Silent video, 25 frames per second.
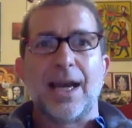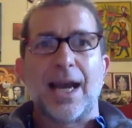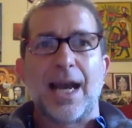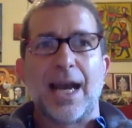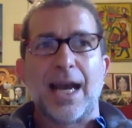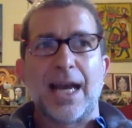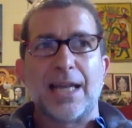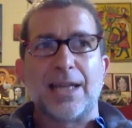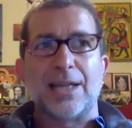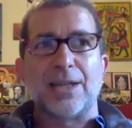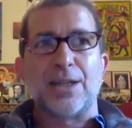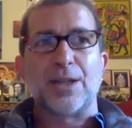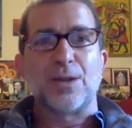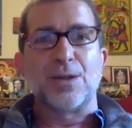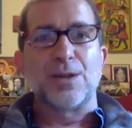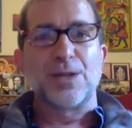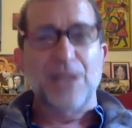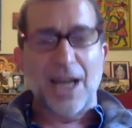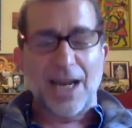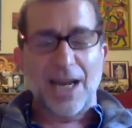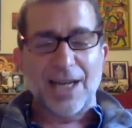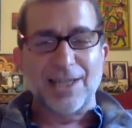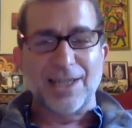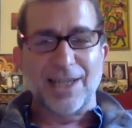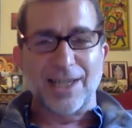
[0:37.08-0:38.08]
And they're
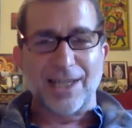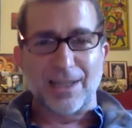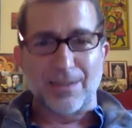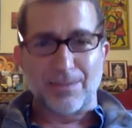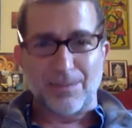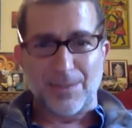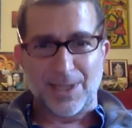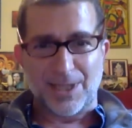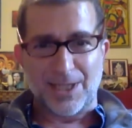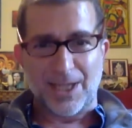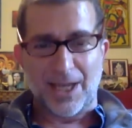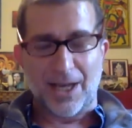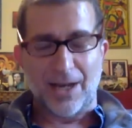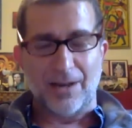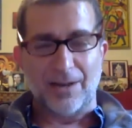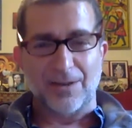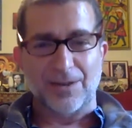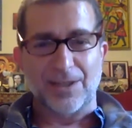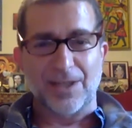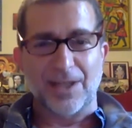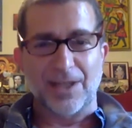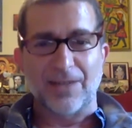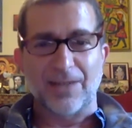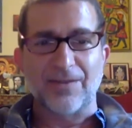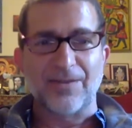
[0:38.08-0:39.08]
judging
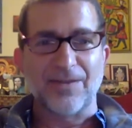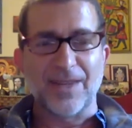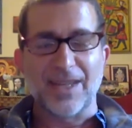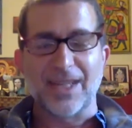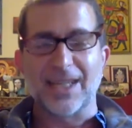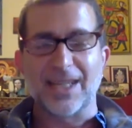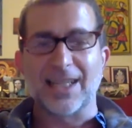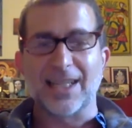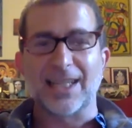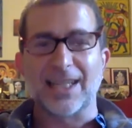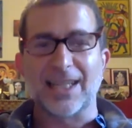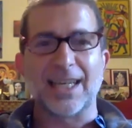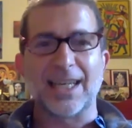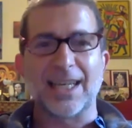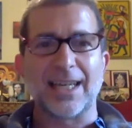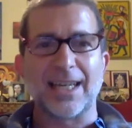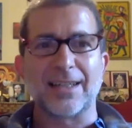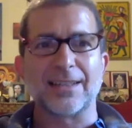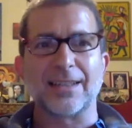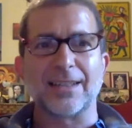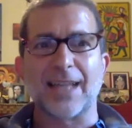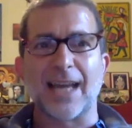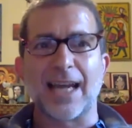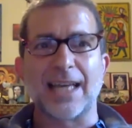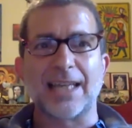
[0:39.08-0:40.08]
themselves and feeling
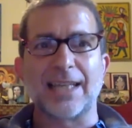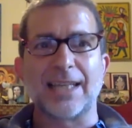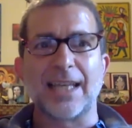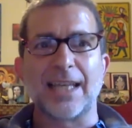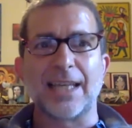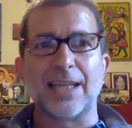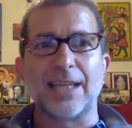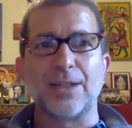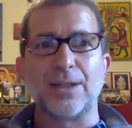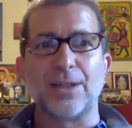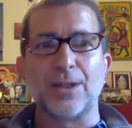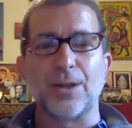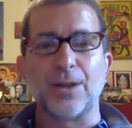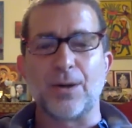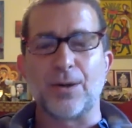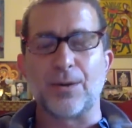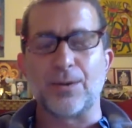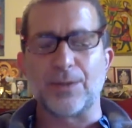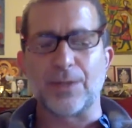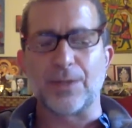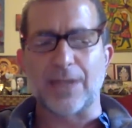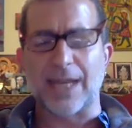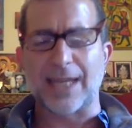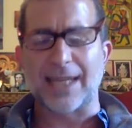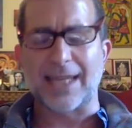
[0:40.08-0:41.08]
like they don't,
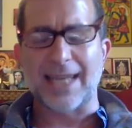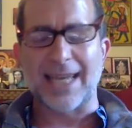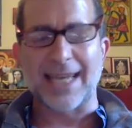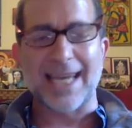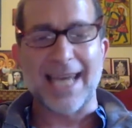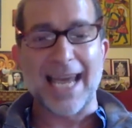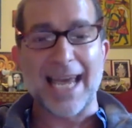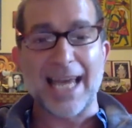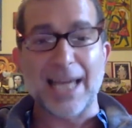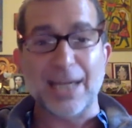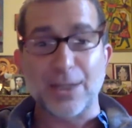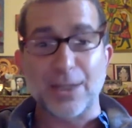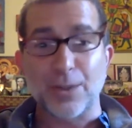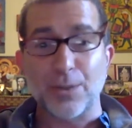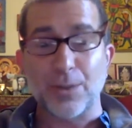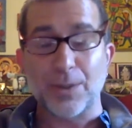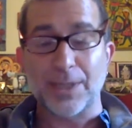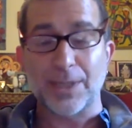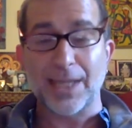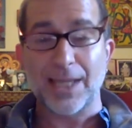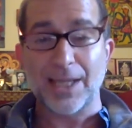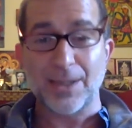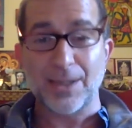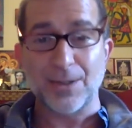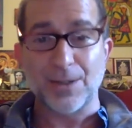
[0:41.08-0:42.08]
like they can't do what
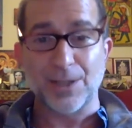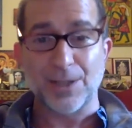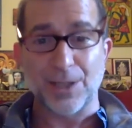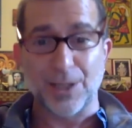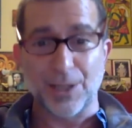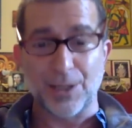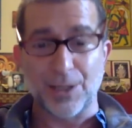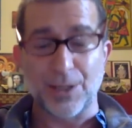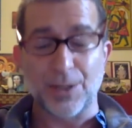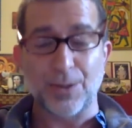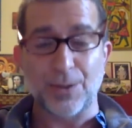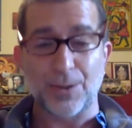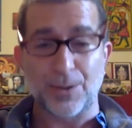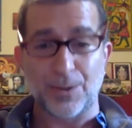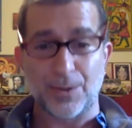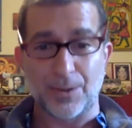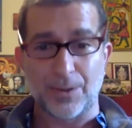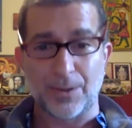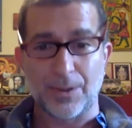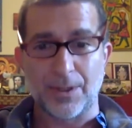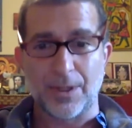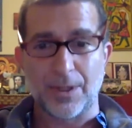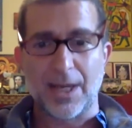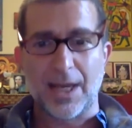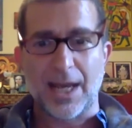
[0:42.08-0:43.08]
they used to do.
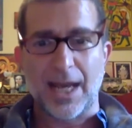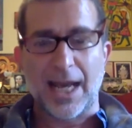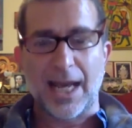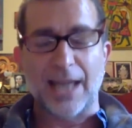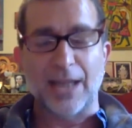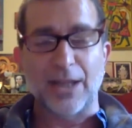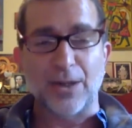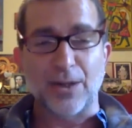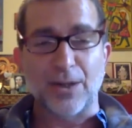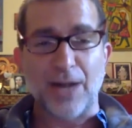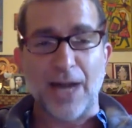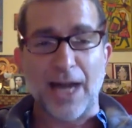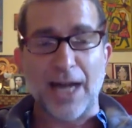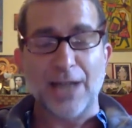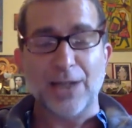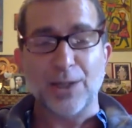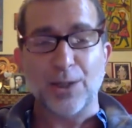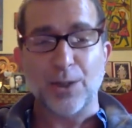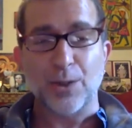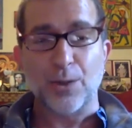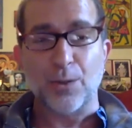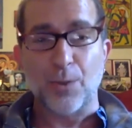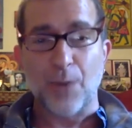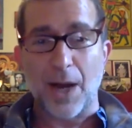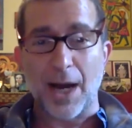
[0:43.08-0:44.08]
And they're not
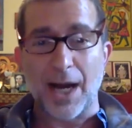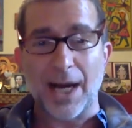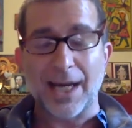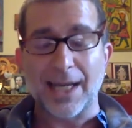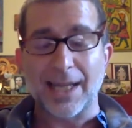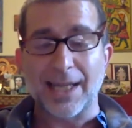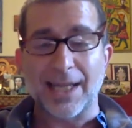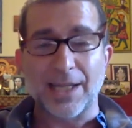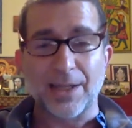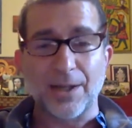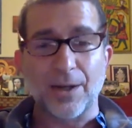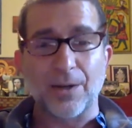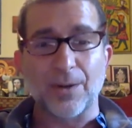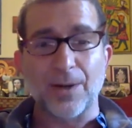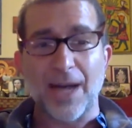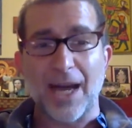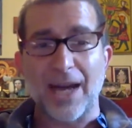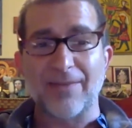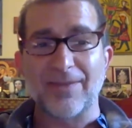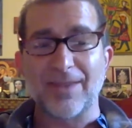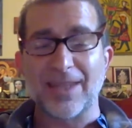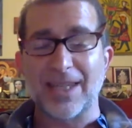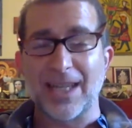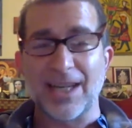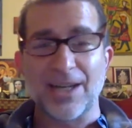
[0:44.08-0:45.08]
sure why they don't
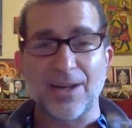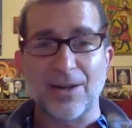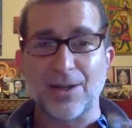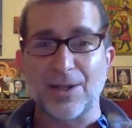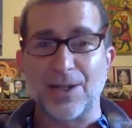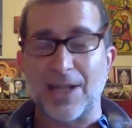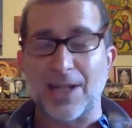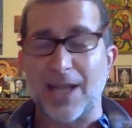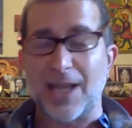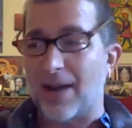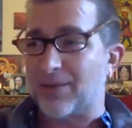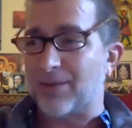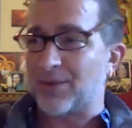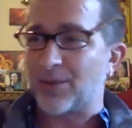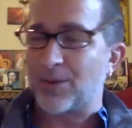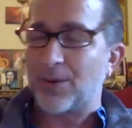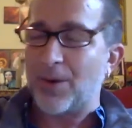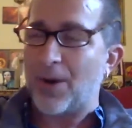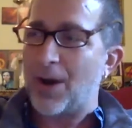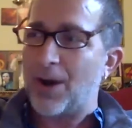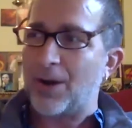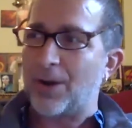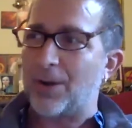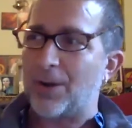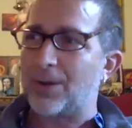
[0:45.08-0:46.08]
have the energy after
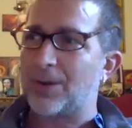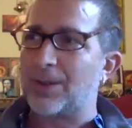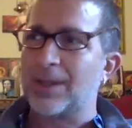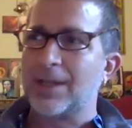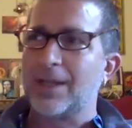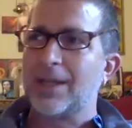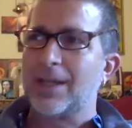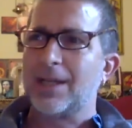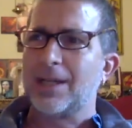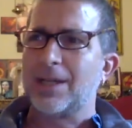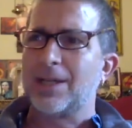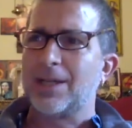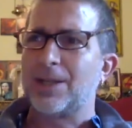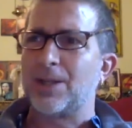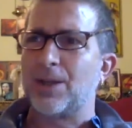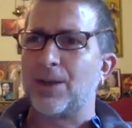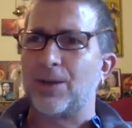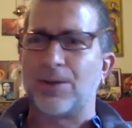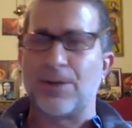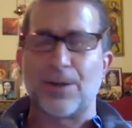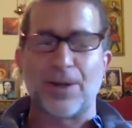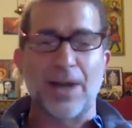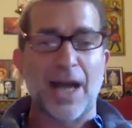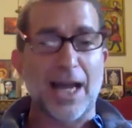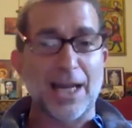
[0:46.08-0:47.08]
all. You know,
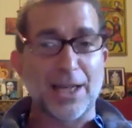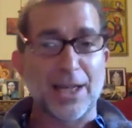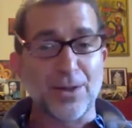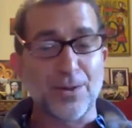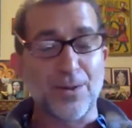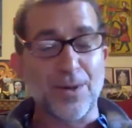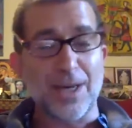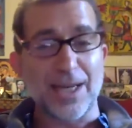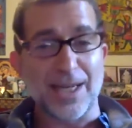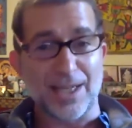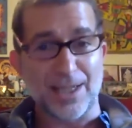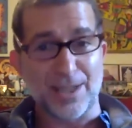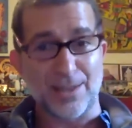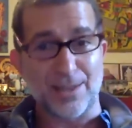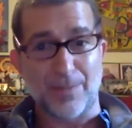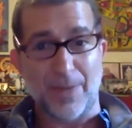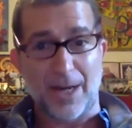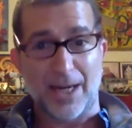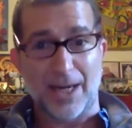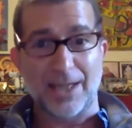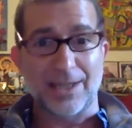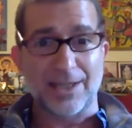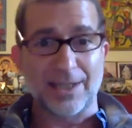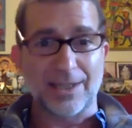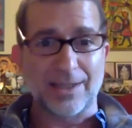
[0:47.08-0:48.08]
they're not doing as
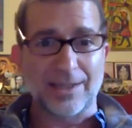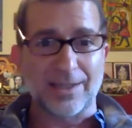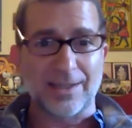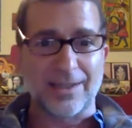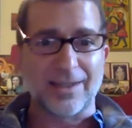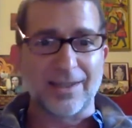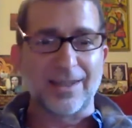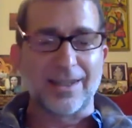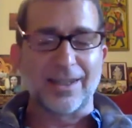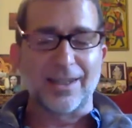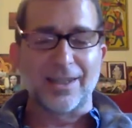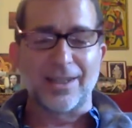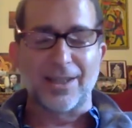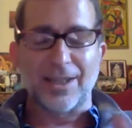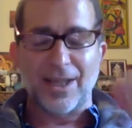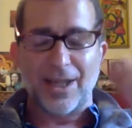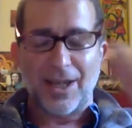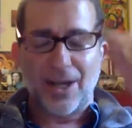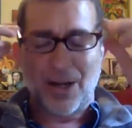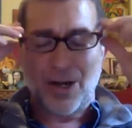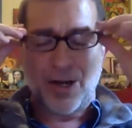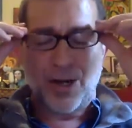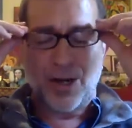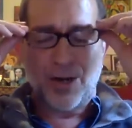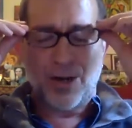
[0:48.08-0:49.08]
much.
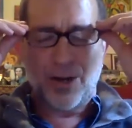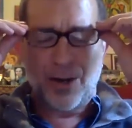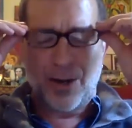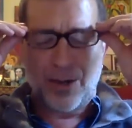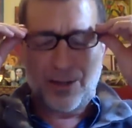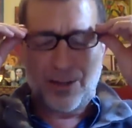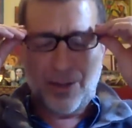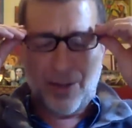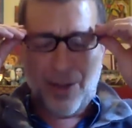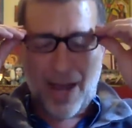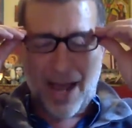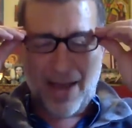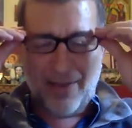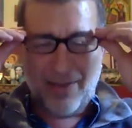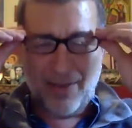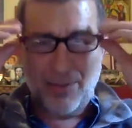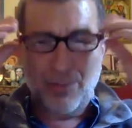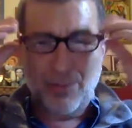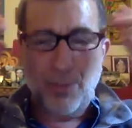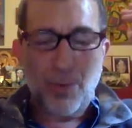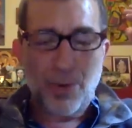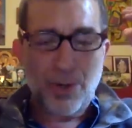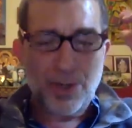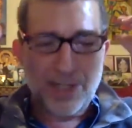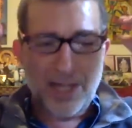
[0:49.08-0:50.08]
They're
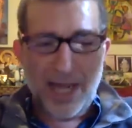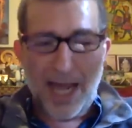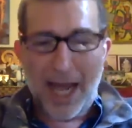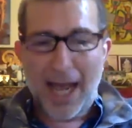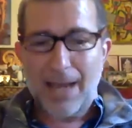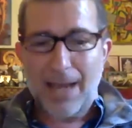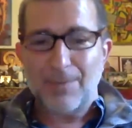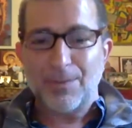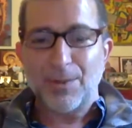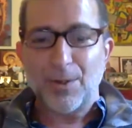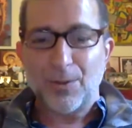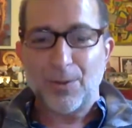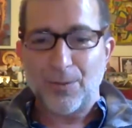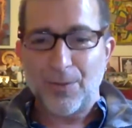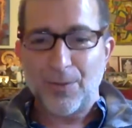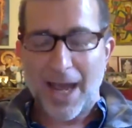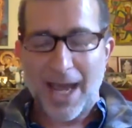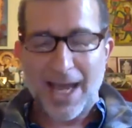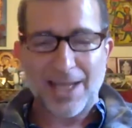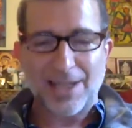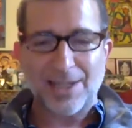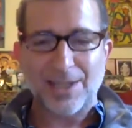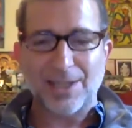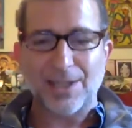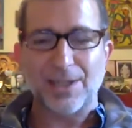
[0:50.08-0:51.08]
having more time to
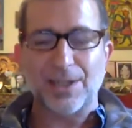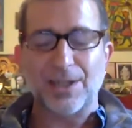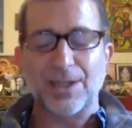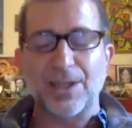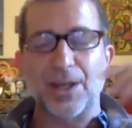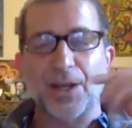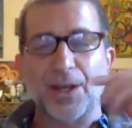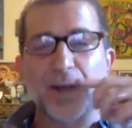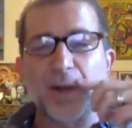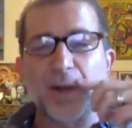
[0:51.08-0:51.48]
rest.